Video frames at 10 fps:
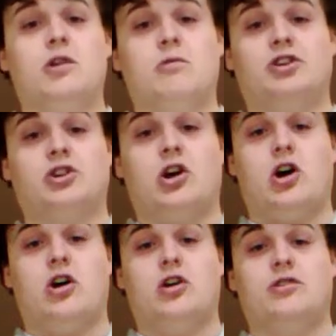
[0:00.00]
which
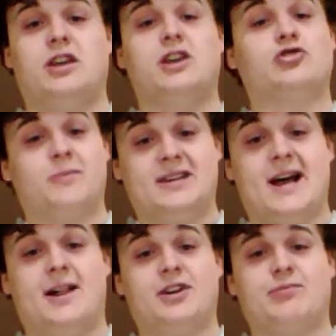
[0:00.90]
are the
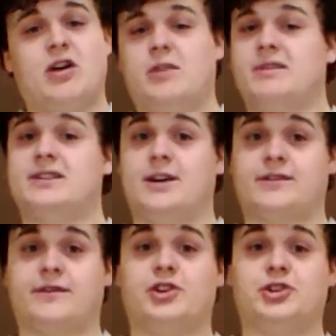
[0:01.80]
instrumentality problem and the
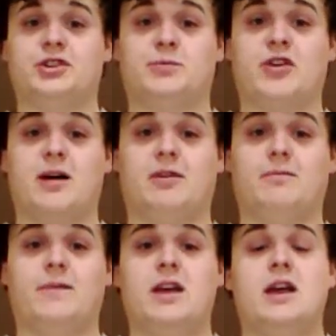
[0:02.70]
self-sufficiency
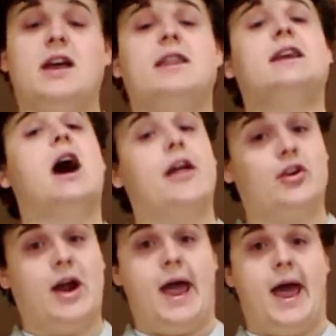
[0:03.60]
problem. The
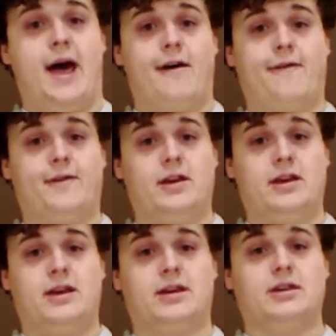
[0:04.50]
other half
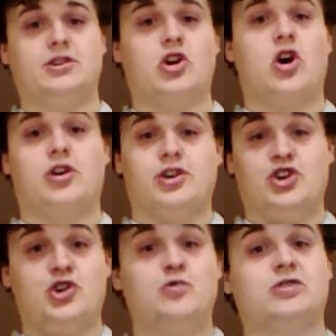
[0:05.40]
is on
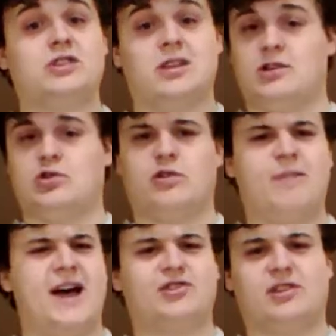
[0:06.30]
nous and sort of
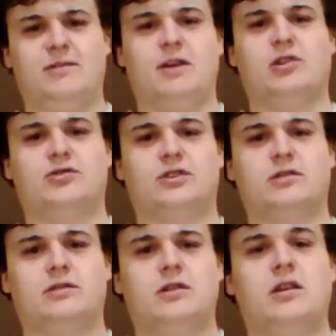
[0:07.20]
Patrick Lee Miller's
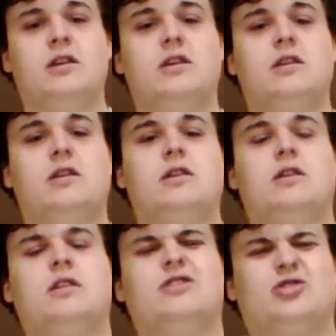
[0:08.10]

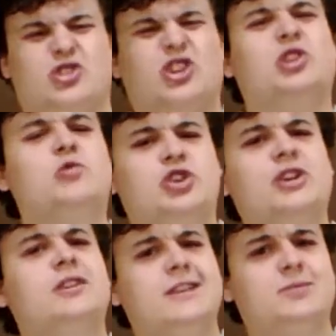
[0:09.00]

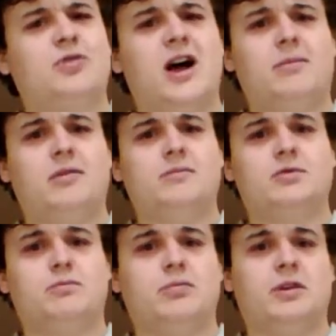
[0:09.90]
solution to these
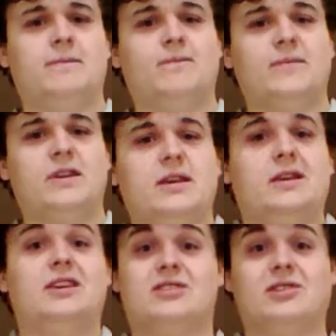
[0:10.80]
problems, but
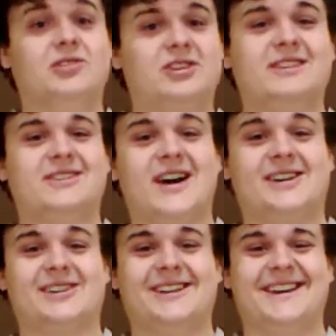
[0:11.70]
his solutions are
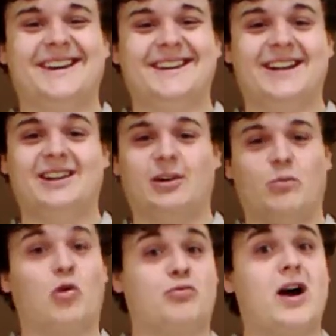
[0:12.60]
actually a little
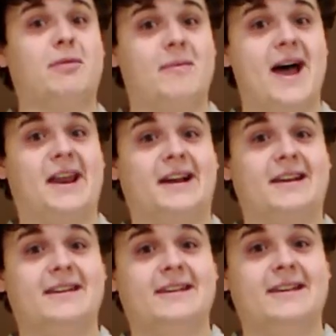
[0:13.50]
more problematic
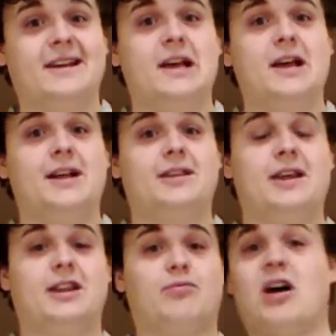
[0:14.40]

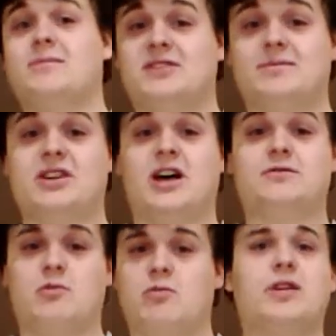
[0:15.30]
than the problems
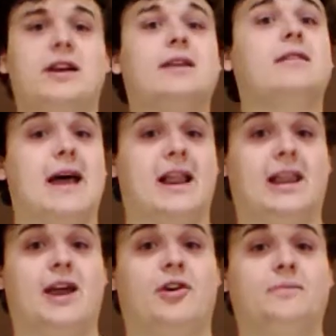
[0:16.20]
themselves, but we'll get into that
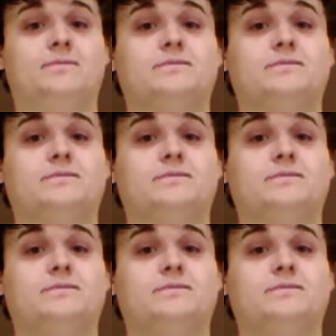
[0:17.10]
later.